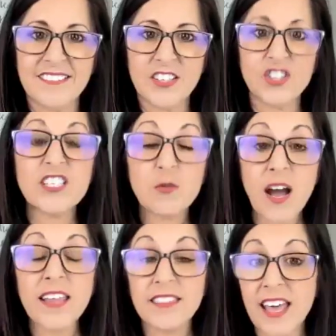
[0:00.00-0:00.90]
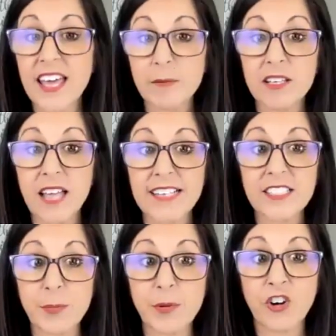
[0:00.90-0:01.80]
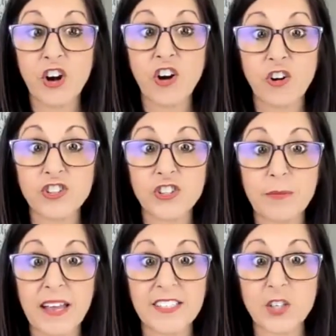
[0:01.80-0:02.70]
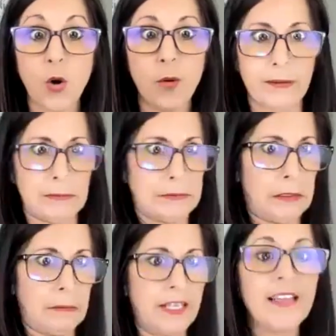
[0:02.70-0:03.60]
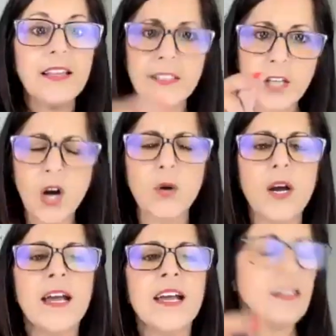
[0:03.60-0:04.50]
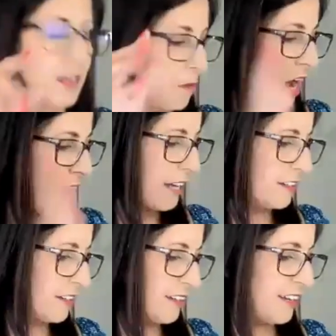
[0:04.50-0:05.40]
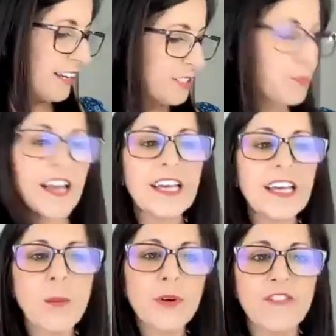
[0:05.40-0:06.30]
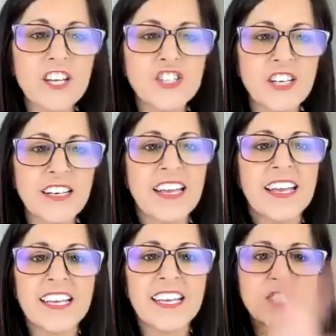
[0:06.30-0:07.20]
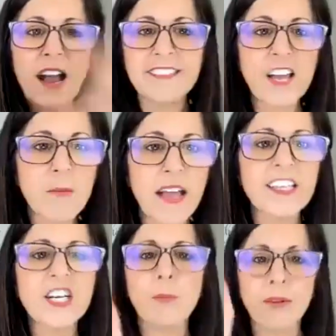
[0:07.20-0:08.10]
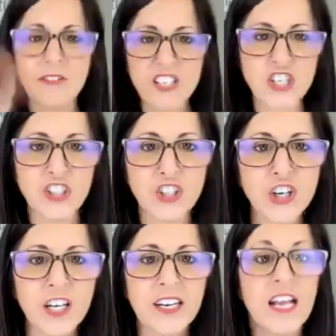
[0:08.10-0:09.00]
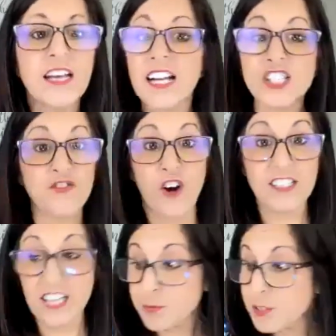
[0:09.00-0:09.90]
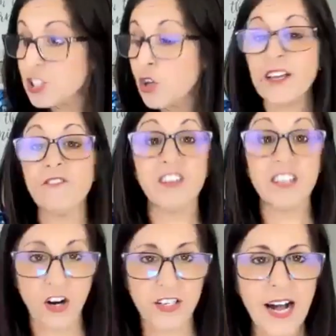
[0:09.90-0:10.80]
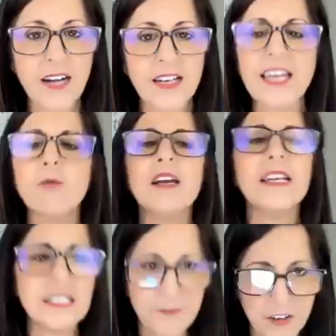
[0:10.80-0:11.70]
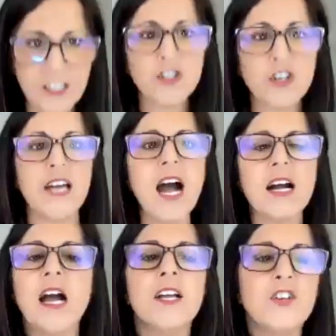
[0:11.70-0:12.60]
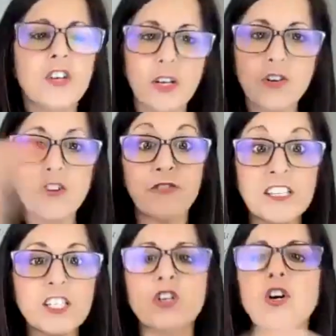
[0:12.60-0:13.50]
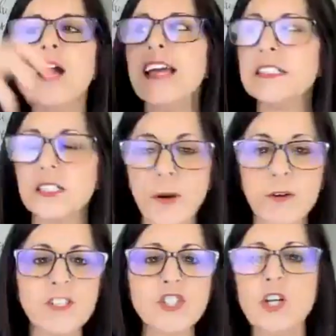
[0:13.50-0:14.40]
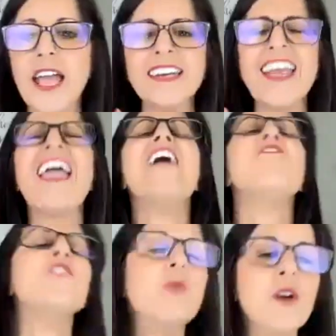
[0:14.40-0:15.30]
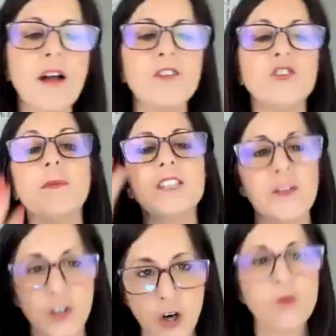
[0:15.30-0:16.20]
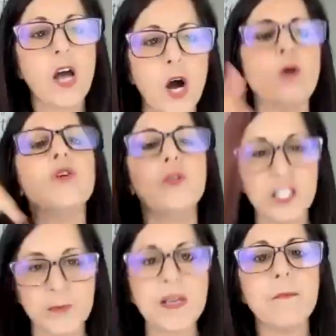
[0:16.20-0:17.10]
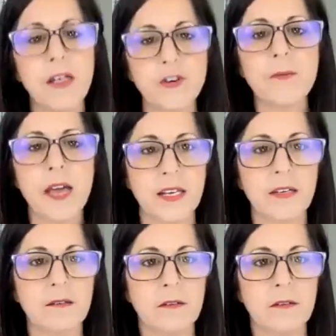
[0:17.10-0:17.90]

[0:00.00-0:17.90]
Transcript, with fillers: You see why the enemy likes to pervert our culture and make it so oh, we don't want to talk about that? Like, no, come on. He's bringing our provision. He's right there making our provision good, not just for ourselves, but so we can feed our young. Anyone need to feed your young, your, your physical and spiritual and everywhere around you. Let me tell you, if you don't know, you need to be a mother to many.